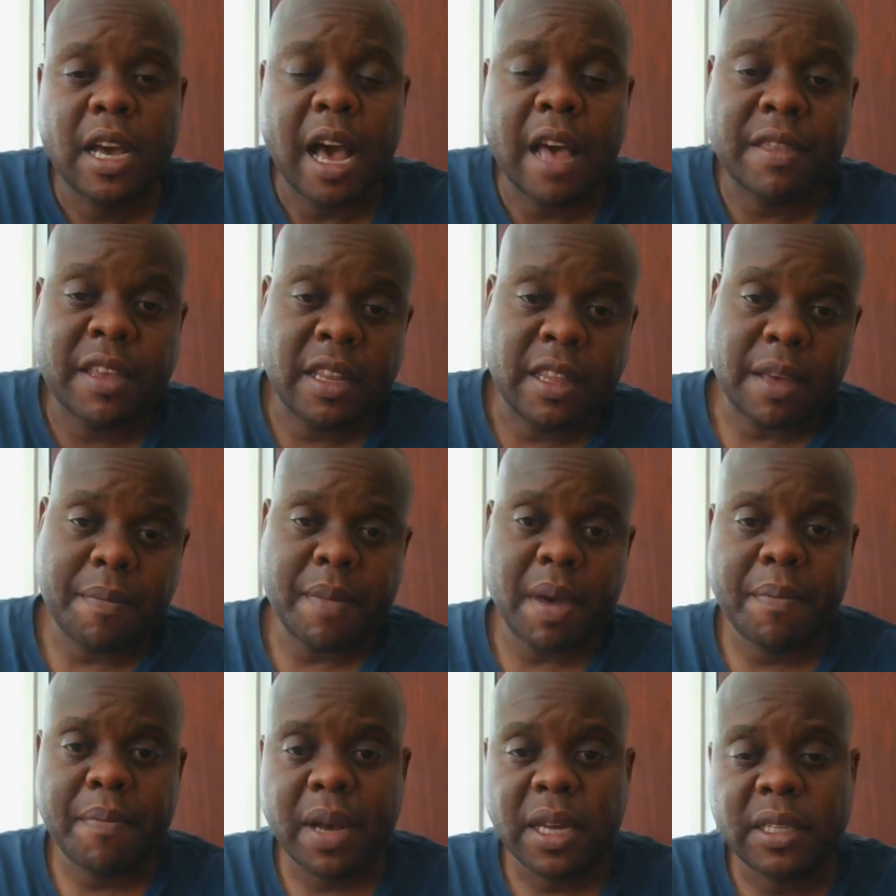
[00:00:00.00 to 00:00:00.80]
And then the
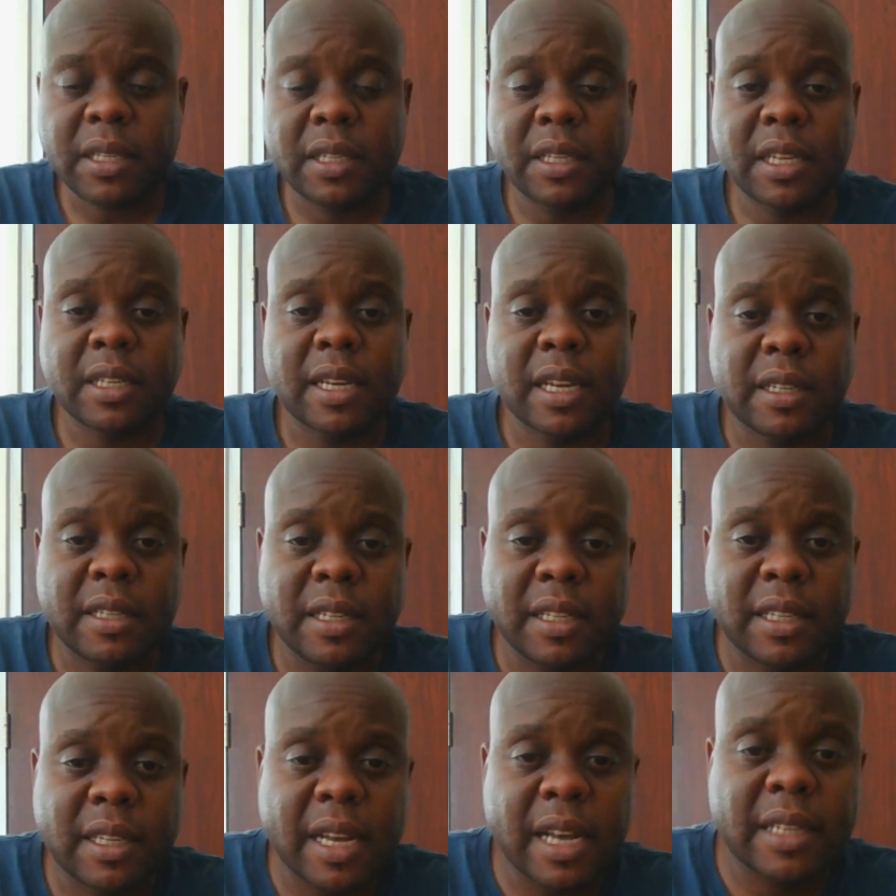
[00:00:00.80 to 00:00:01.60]
members, just as
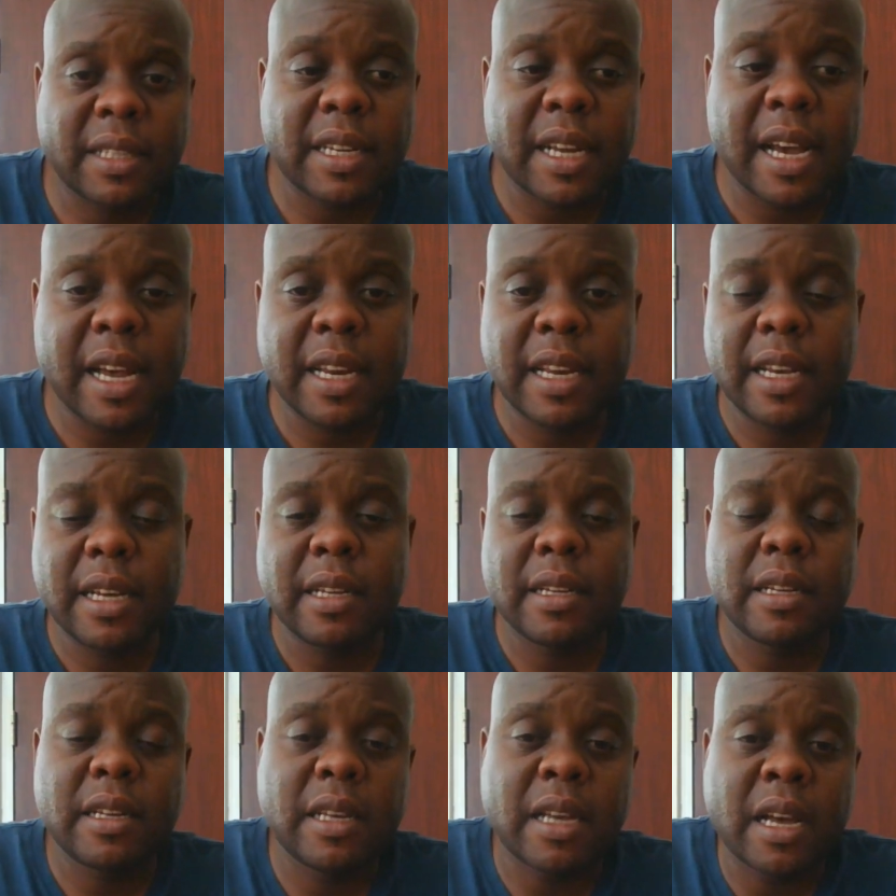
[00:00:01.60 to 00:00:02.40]
discussed
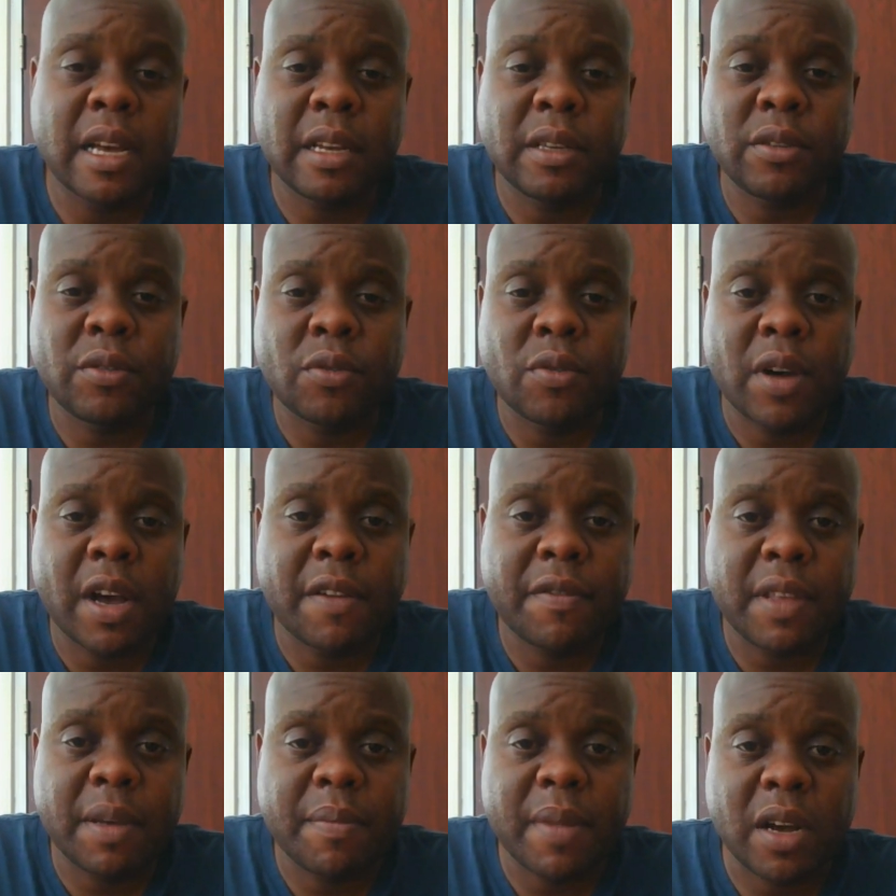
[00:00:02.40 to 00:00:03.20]
earlier, you
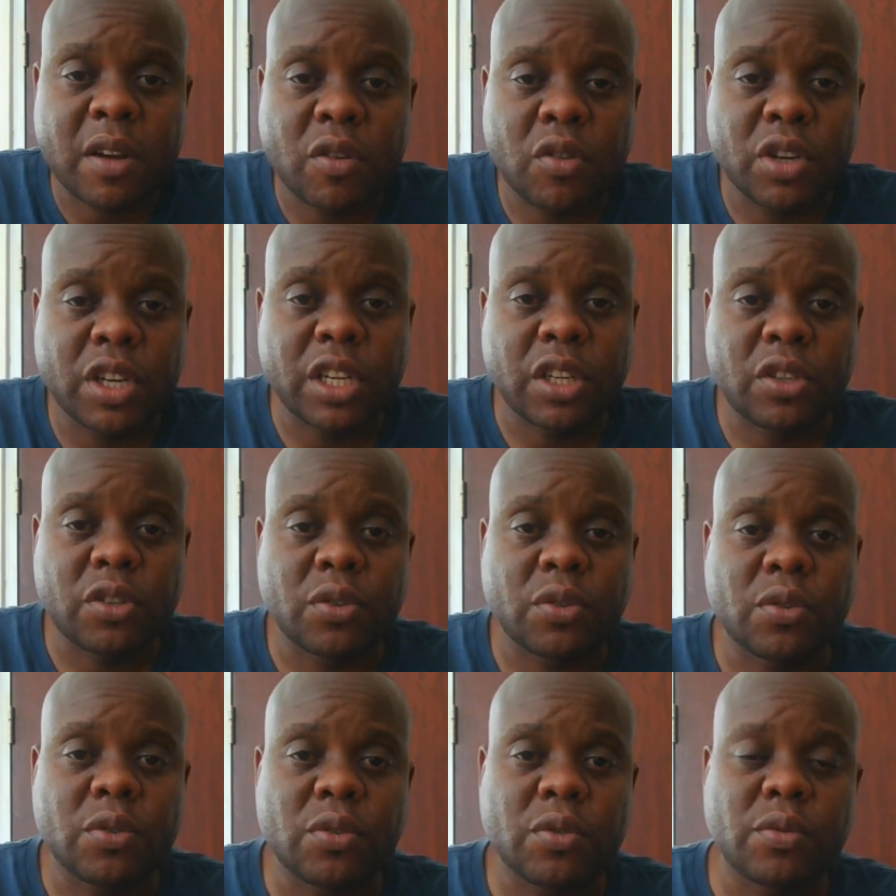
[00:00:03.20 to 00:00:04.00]
have them according
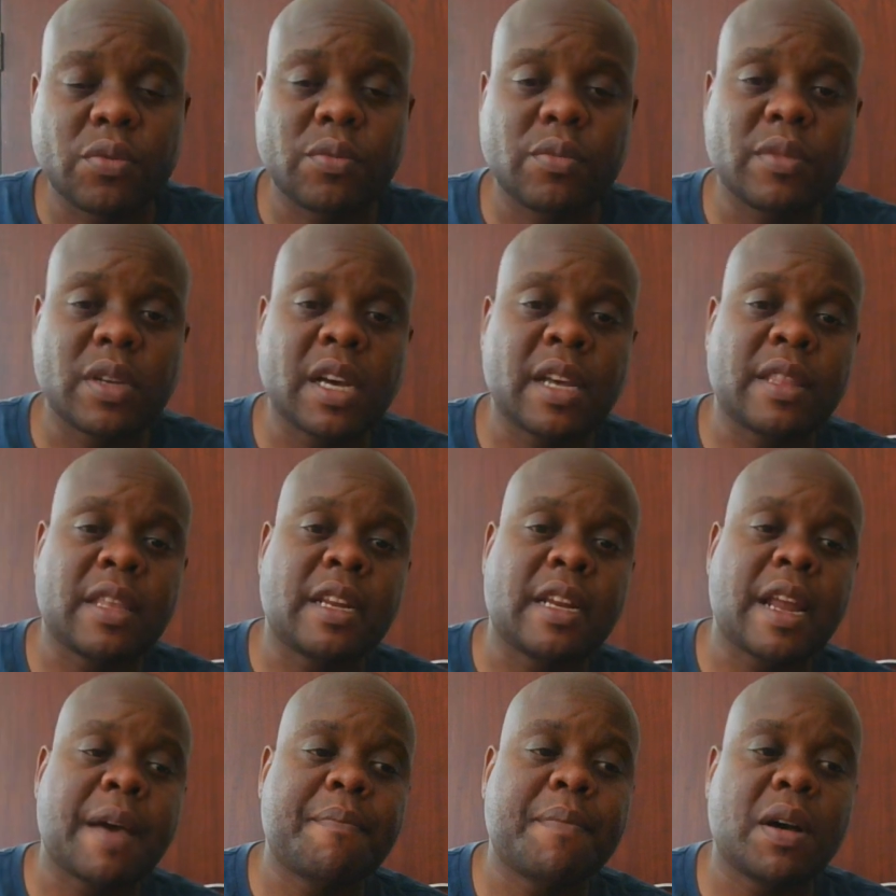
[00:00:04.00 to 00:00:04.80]
to the
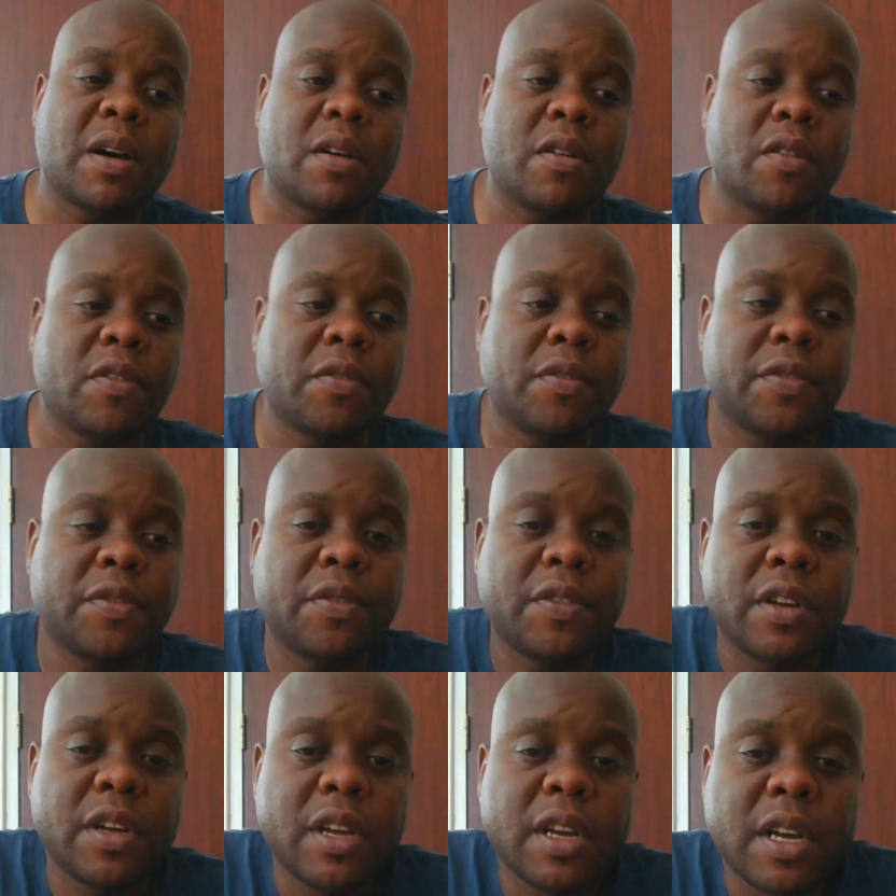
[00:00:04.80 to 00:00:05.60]
number of
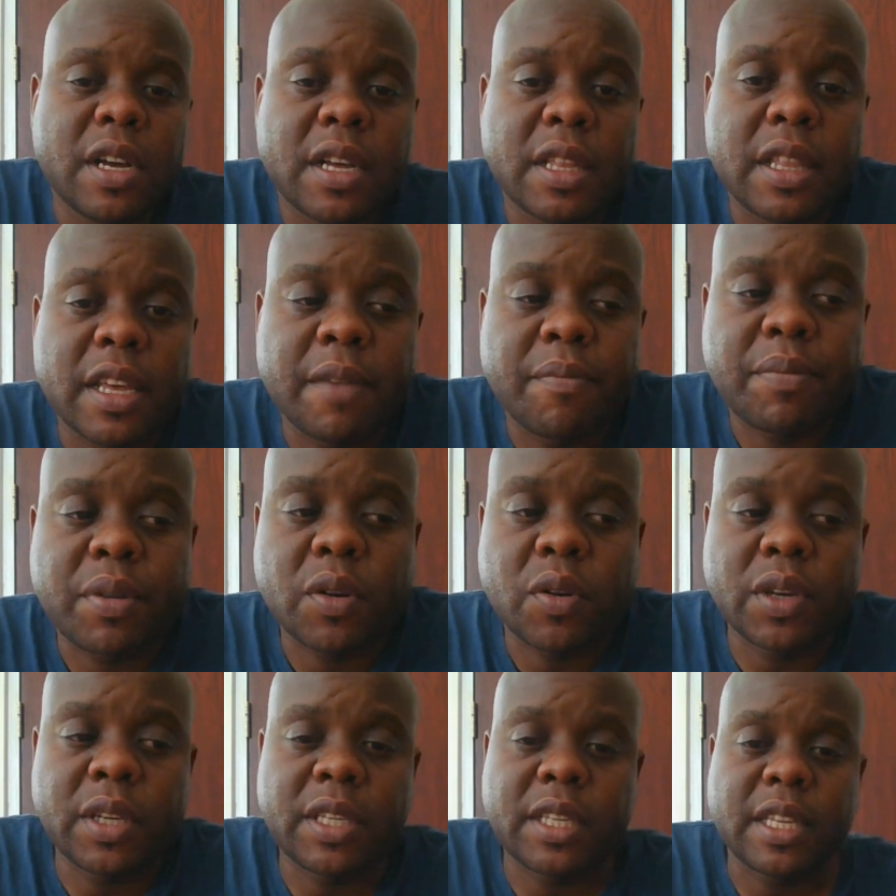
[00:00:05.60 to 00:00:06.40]
the
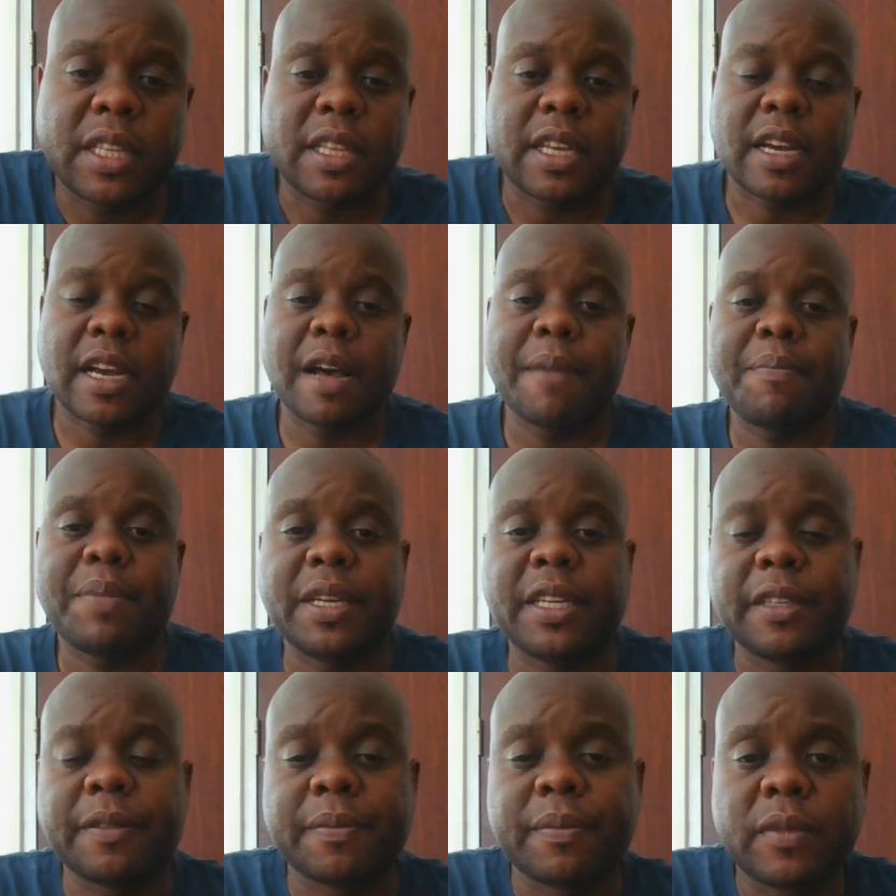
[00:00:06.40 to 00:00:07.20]
employees in the
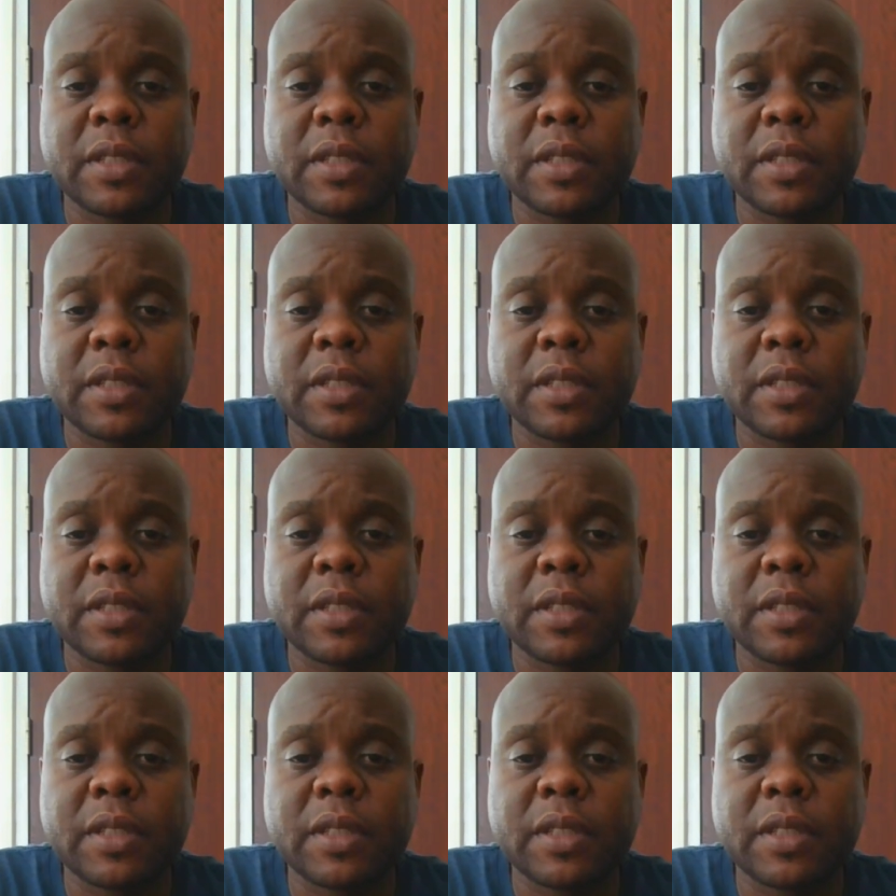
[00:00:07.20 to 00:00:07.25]
company.